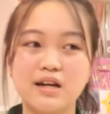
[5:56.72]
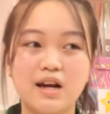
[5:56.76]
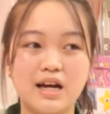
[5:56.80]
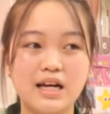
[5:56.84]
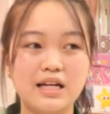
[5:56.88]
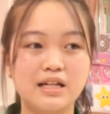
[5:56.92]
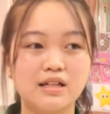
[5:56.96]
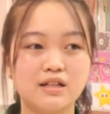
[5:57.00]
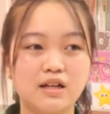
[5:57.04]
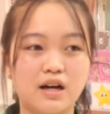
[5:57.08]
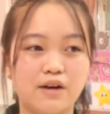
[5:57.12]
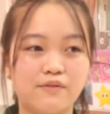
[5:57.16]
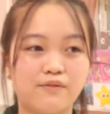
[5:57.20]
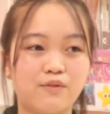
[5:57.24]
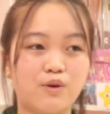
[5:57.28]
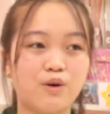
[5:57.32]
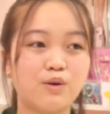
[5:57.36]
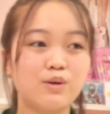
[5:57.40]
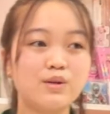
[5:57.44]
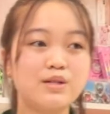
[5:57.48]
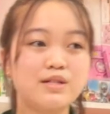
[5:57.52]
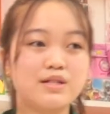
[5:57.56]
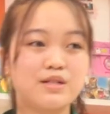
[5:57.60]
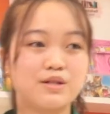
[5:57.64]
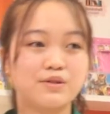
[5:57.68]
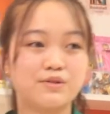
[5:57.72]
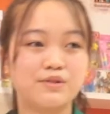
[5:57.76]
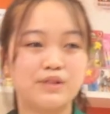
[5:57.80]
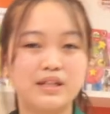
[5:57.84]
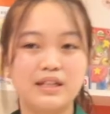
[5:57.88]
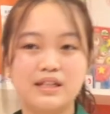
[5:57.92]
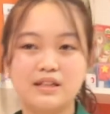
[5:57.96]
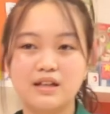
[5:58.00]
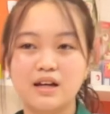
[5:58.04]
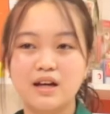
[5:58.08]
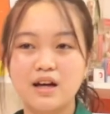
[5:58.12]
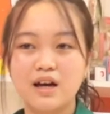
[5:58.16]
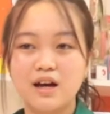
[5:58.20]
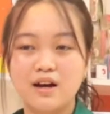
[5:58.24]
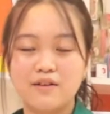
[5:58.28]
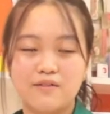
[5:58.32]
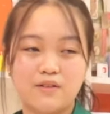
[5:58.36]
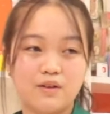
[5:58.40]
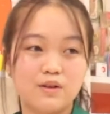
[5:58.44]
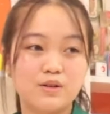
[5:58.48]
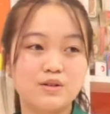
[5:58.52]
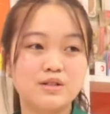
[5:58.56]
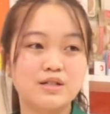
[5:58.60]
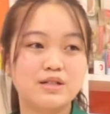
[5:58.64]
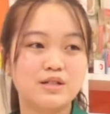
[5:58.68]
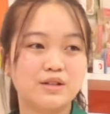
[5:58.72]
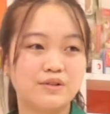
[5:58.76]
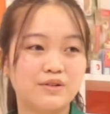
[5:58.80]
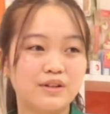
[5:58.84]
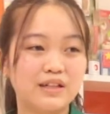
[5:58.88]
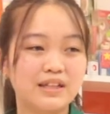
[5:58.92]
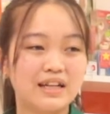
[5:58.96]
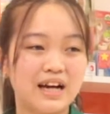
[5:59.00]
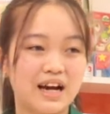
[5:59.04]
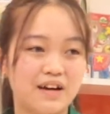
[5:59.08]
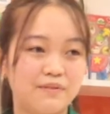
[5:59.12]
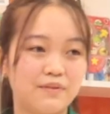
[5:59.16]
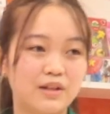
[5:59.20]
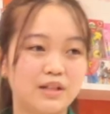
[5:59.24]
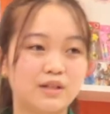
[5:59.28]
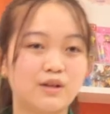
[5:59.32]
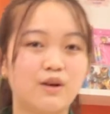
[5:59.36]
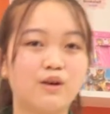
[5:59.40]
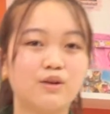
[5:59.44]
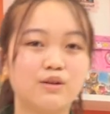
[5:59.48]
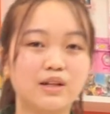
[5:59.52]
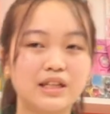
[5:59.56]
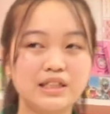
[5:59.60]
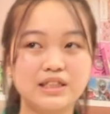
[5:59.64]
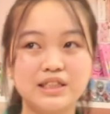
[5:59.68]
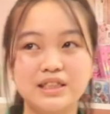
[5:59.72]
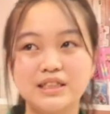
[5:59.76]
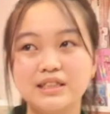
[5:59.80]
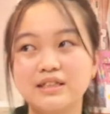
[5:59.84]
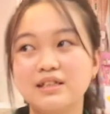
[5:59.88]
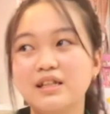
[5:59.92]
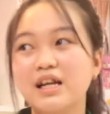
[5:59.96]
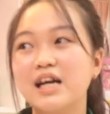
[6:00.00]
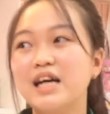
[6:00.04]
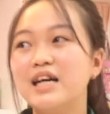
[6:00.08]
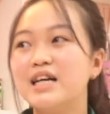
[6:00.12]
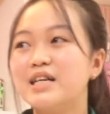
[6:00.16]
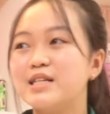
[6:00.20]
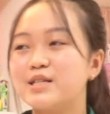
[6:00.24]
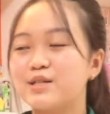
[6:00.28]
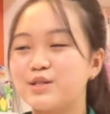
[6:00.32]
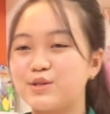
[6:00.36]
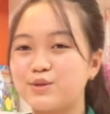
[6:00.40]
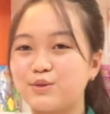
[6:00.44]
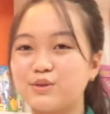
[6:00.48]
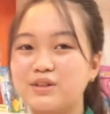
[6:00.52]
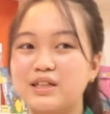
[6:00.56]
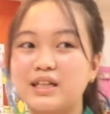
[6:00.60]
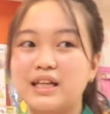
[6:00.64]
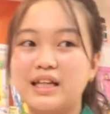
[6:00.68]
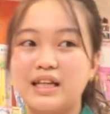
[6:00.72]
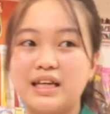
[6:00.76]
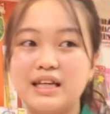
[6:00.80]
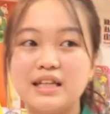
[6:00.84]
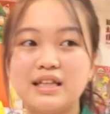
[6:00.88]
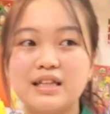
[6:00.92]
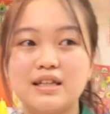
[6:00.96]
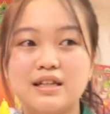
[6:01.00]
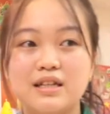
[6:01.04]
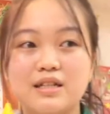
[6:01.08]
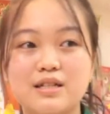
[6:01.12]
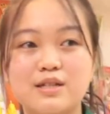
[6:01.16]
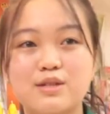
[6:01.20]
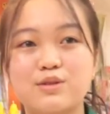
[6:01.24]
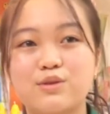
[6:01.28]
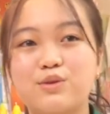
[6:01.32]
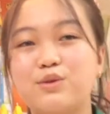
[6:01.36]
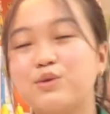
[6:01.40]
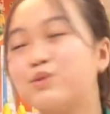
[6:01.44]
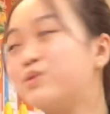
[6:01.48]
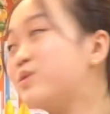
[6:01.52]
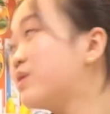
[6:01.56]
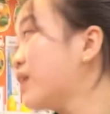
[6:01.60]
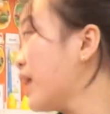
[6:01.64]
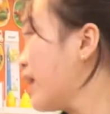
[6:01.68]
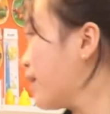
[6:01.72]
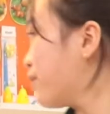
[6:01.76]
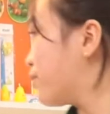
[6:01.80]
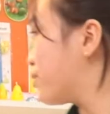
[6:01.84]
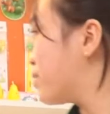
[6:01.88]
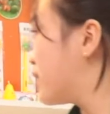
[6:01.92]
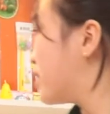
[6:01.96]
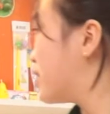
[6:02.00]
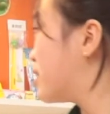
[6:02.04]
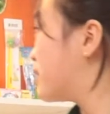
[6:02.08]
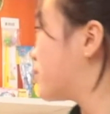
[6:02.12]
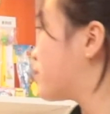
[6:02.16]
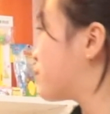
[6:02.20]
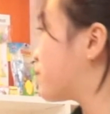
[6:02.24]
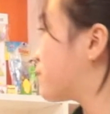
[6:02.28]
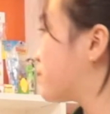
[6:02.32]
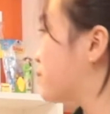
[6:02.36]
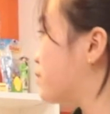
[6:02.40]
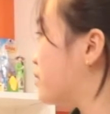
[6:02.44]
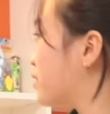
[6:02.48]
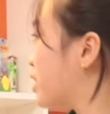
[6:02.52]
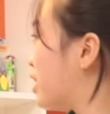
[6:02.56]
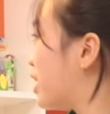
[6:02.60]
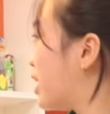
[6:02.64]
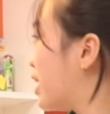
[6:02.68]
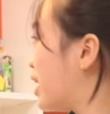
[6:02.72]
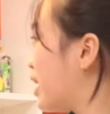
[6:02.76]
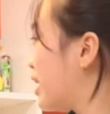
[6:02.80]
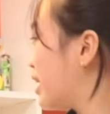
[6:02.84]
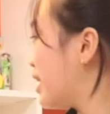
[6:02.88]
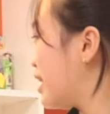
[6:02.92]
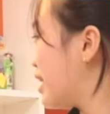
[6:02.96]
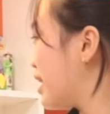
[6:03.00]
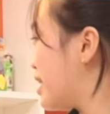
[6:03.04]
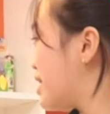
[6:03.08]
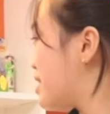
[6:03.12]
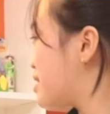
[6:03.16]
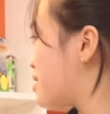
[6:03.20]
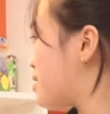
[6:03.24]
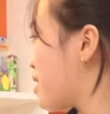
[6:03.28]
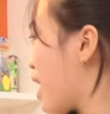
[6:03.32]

in a voluntary garbage collection to clean the school up. It